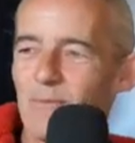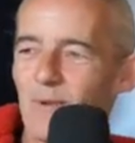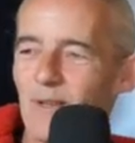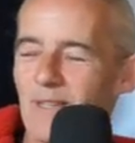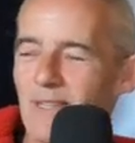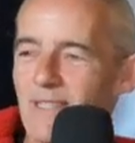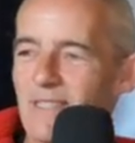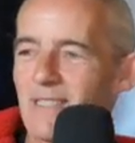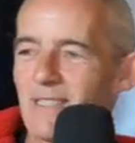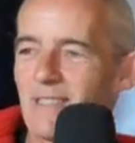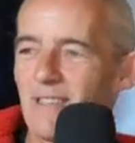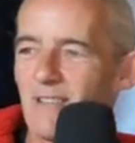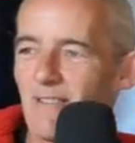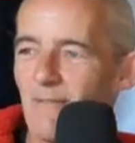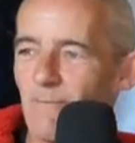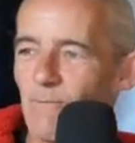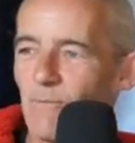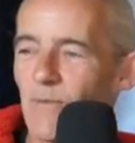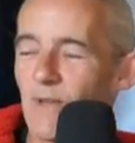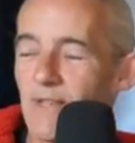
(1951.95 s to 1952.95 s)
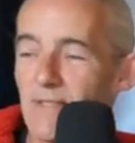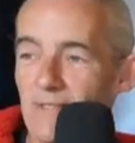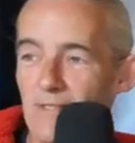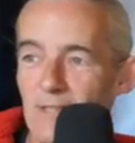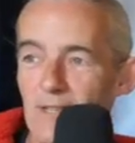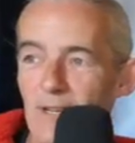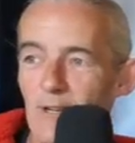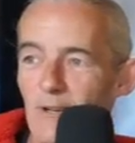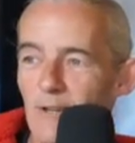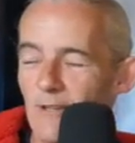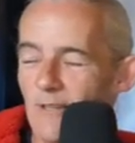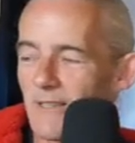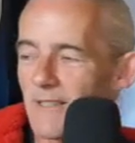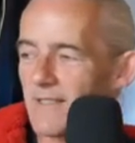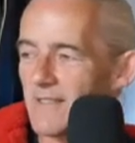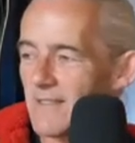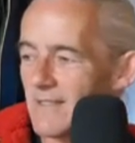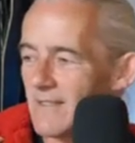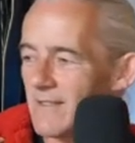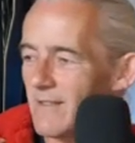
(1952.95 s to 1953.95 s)
But he's a dinger.
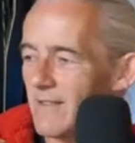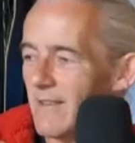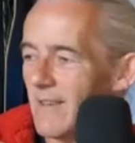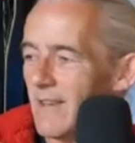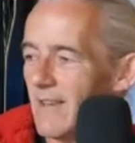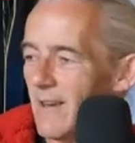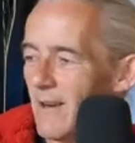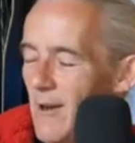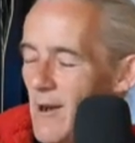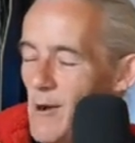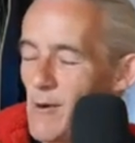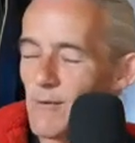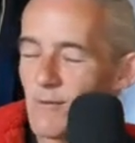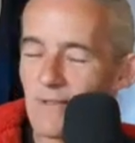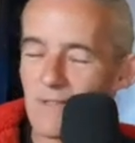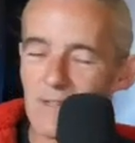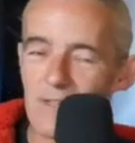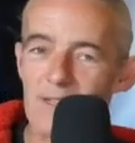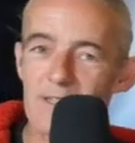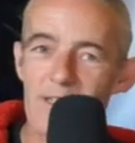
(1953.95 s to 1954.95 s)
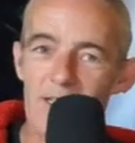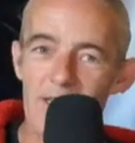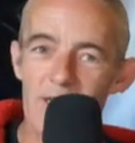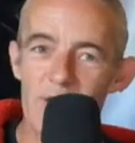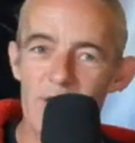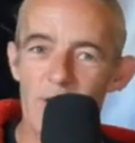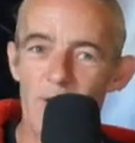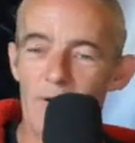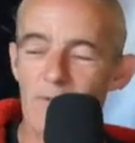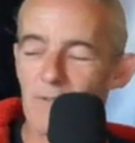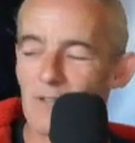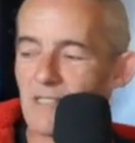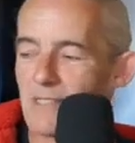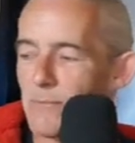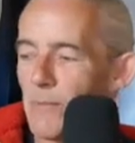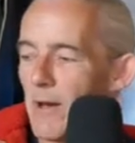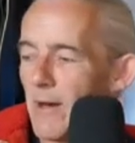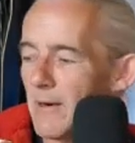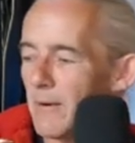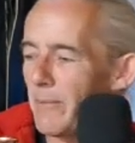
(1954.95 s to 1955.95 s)
He's always there to get you out of a
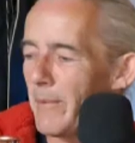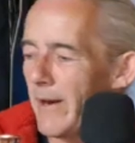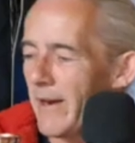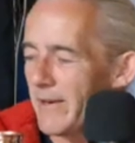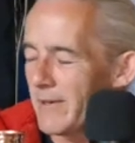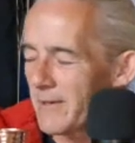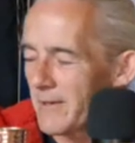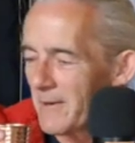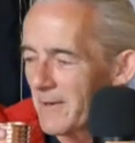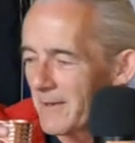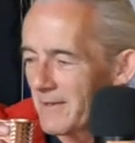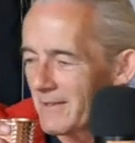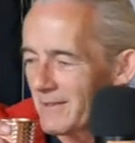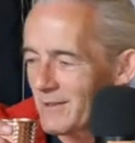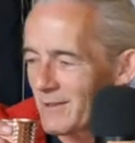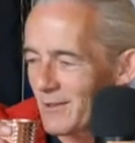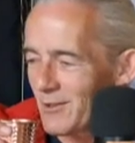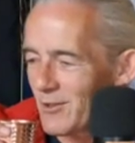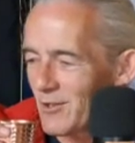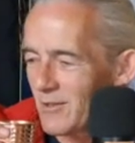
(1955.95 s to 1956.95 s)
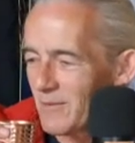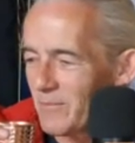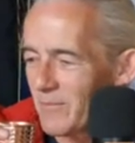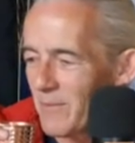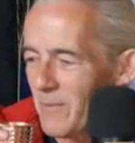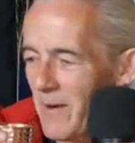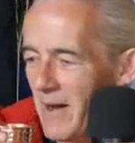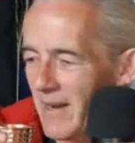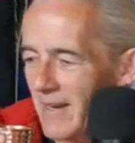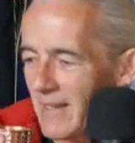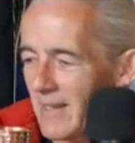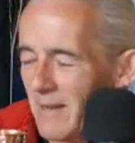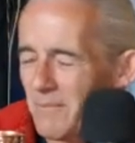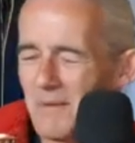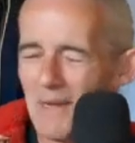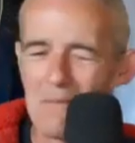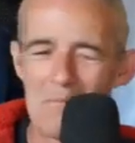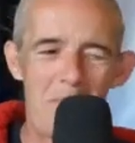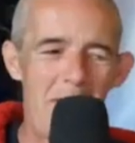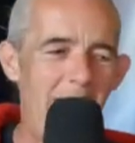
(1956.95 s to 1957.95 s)
spot or bother. So I shouldn't be mocking. I'm
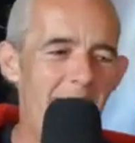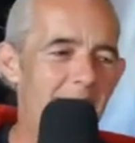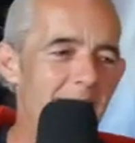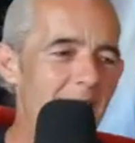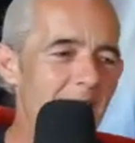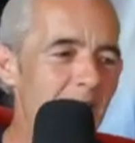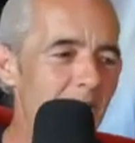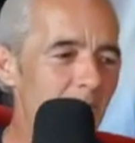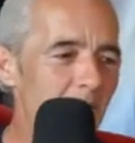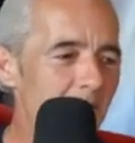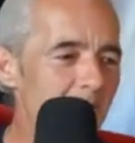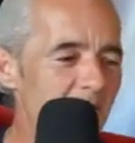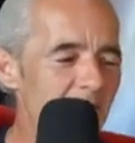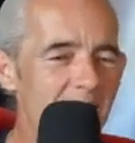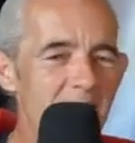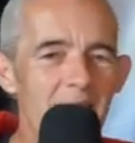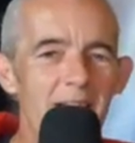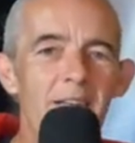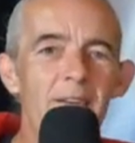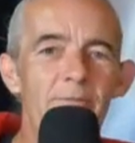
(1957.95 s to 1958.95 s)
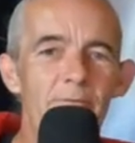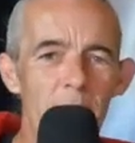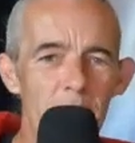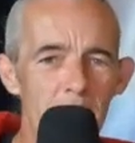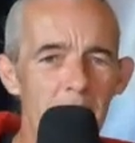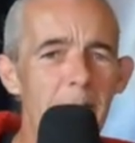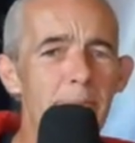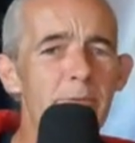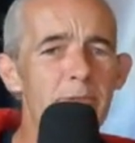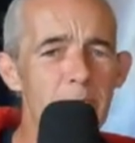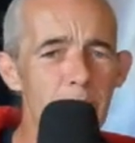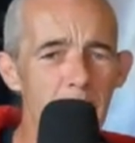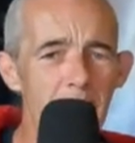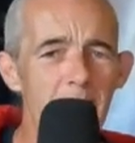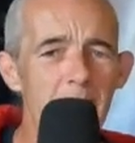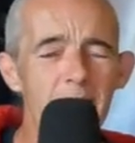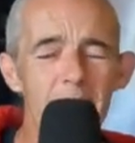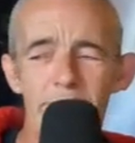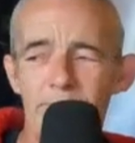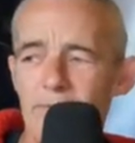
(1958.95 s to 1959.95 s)
not mocking him. I'm just saying from my
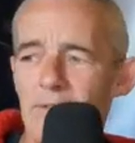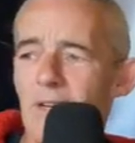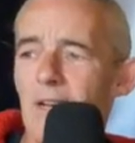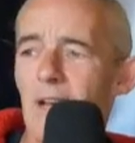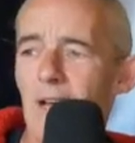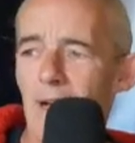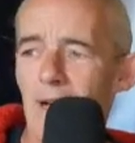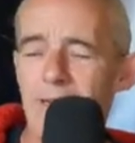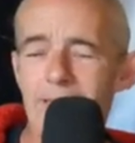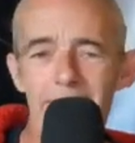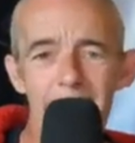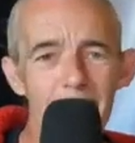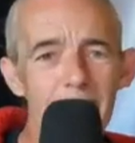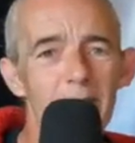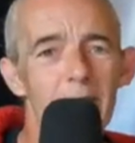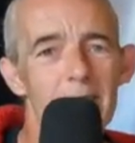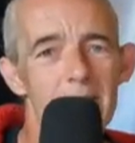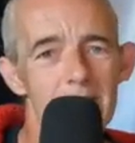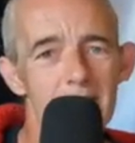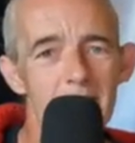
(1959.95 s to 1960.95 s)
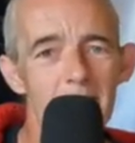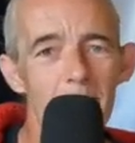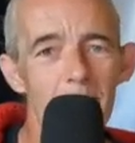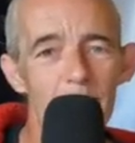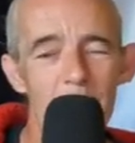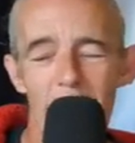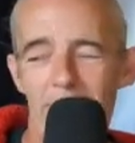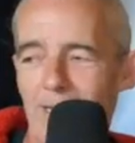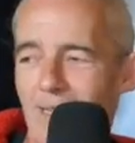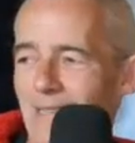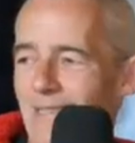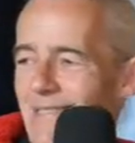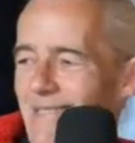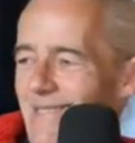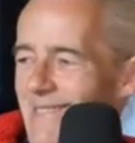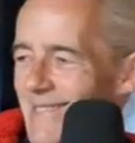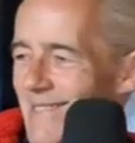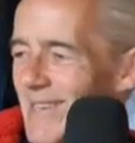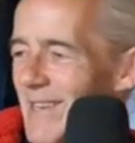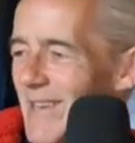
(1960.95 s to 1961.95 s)
perspective, I need fucking
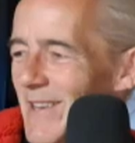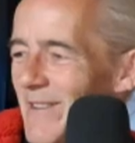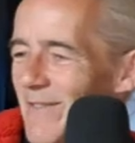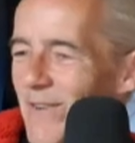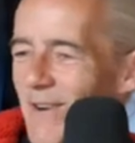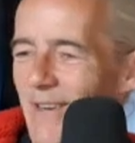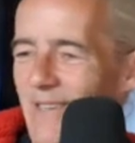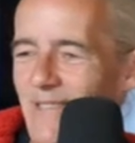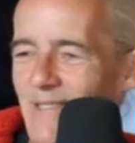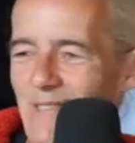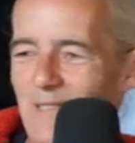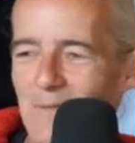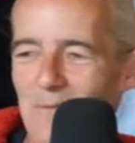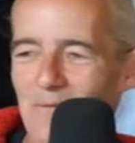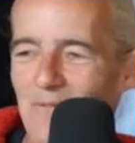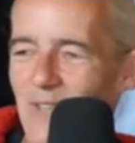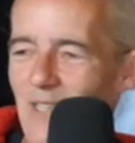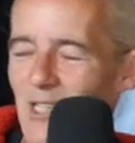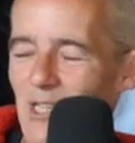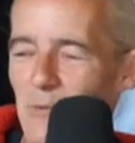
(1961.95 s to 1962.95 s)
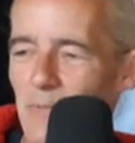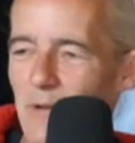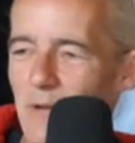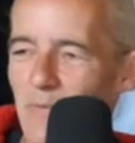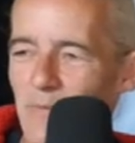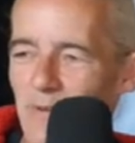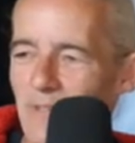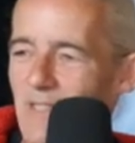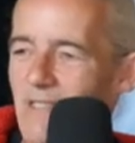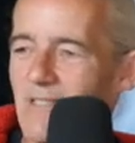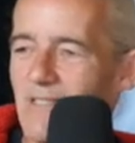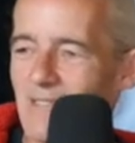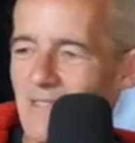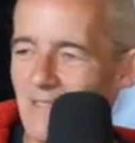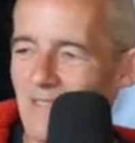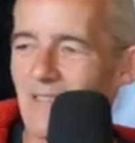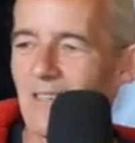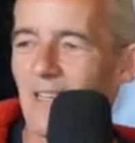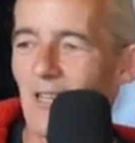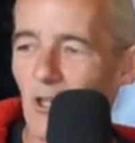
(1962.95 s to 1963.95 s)
subtitles. Fucking some village people
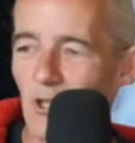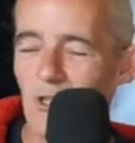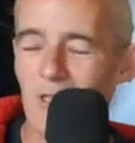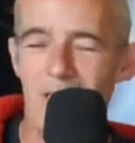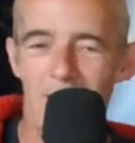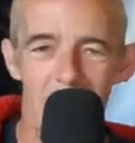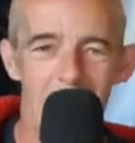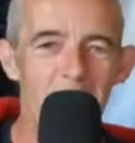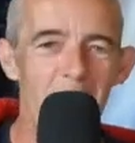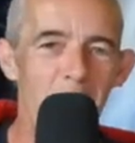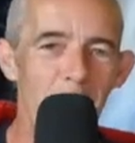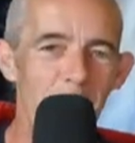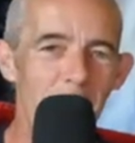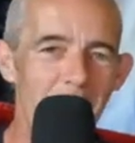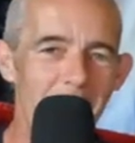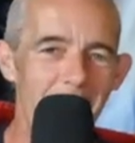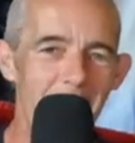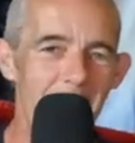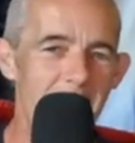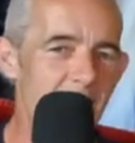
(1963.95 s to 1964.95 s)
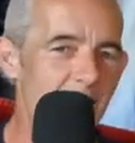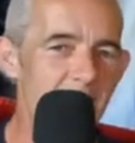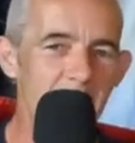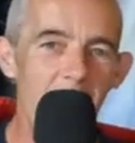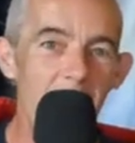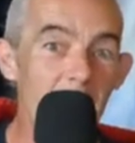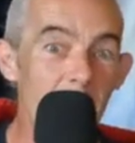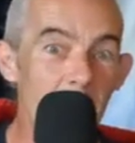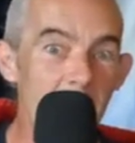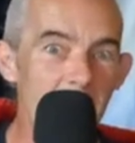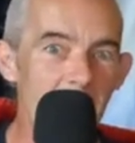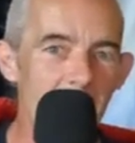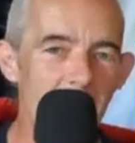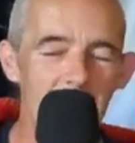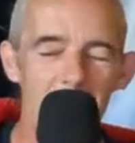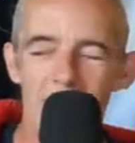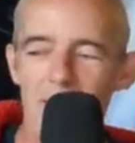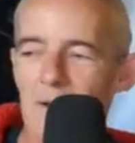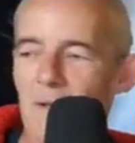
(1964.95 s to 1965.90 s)
you need subtitles. That's all I'm saying.